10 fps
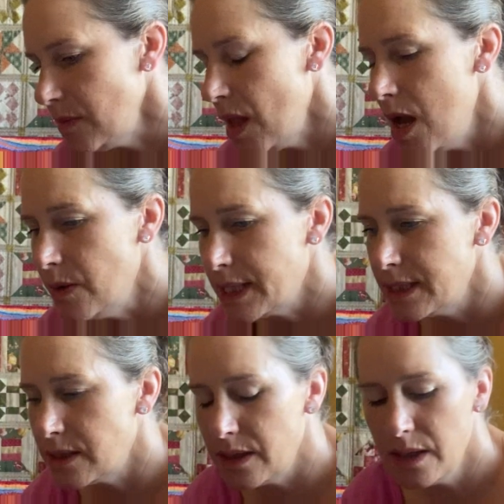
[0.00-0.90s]
okay,
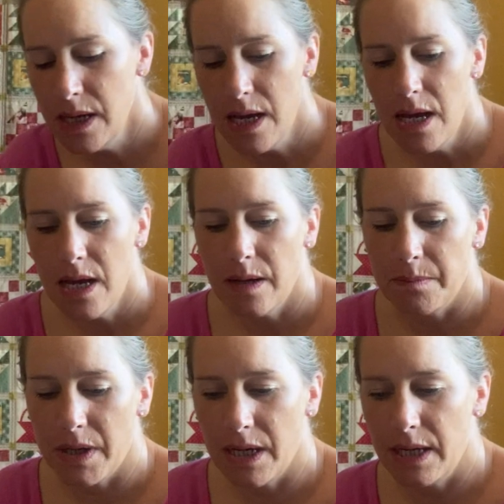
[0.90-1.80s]
so
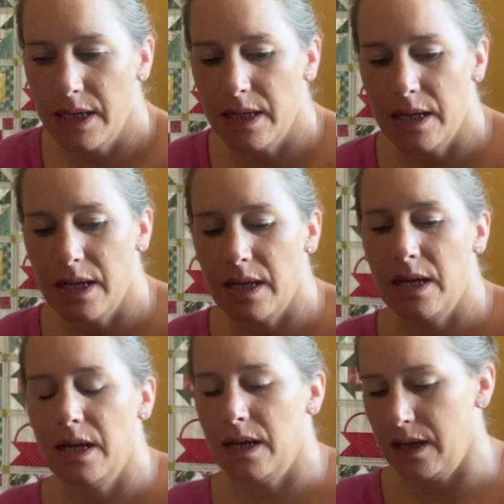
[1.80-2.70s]
my
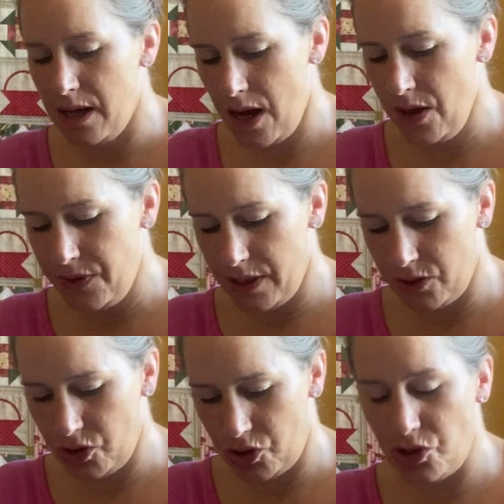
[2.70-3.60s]
other
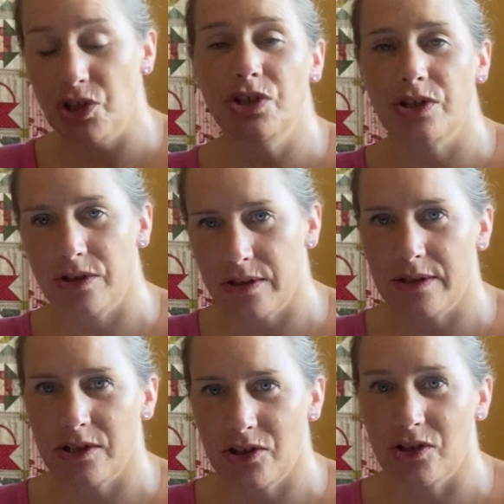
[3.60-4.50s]
just
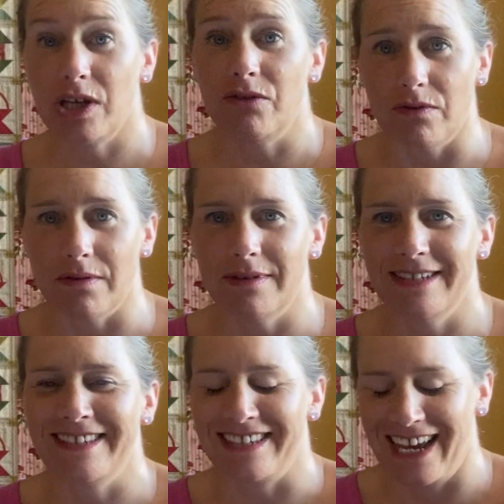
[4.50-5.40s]
general
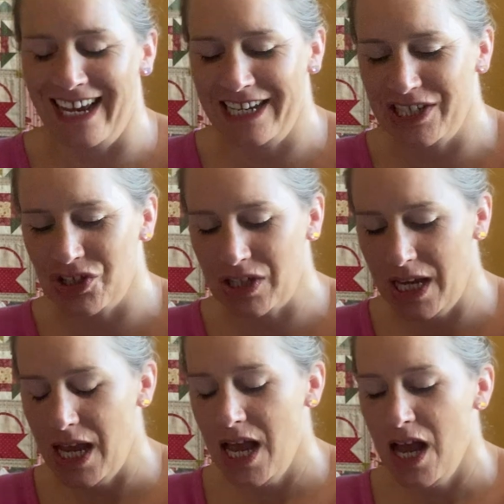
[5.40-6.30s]
stash
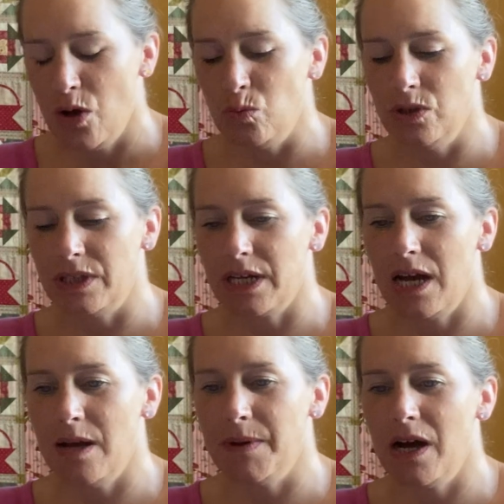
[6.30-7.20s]
was
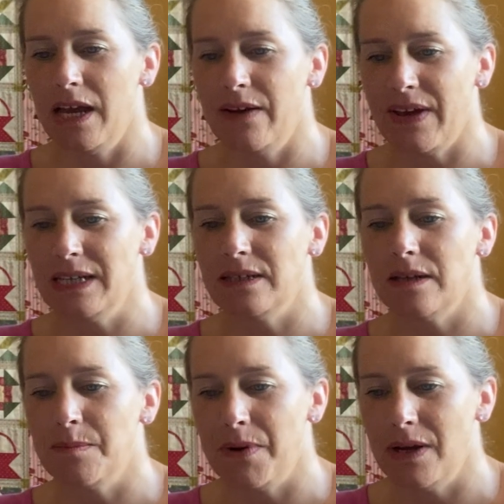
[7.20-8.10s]
I have ended
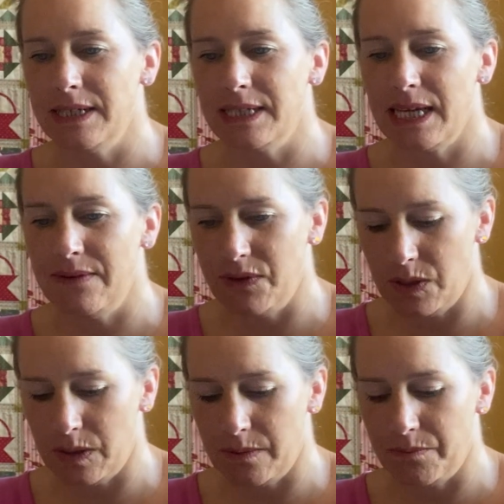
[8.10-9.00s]
up buying Saviour's